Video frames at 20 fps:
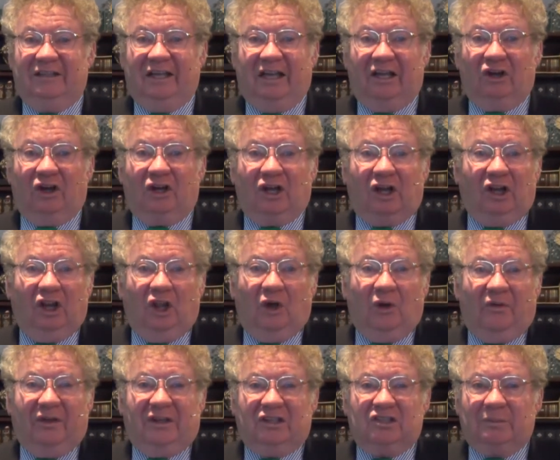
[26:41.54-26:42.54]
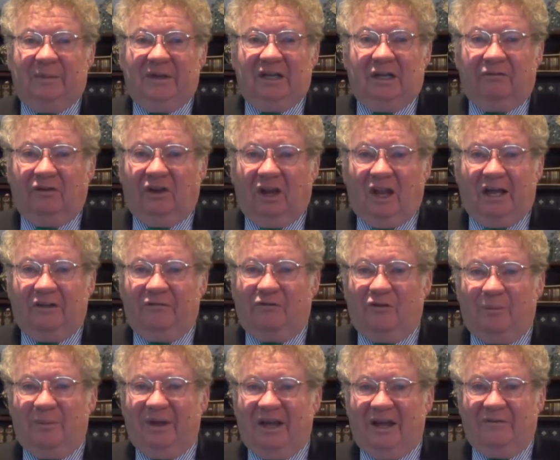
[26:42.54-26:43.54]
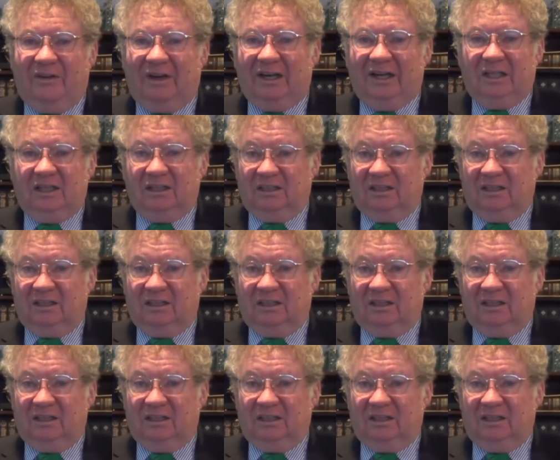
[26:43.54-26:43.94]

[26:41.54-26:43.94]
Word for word: and her clothing is made of light from heaven.